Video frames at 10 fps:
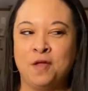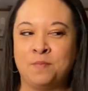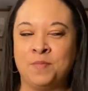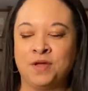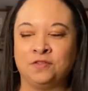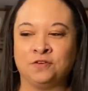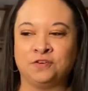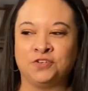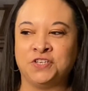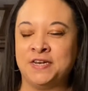
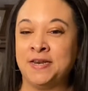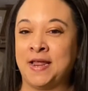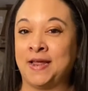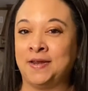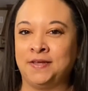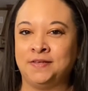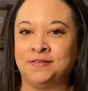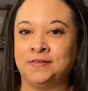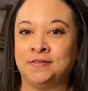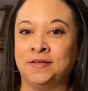mothers and
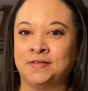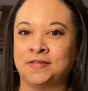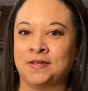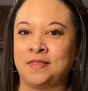nannies and things like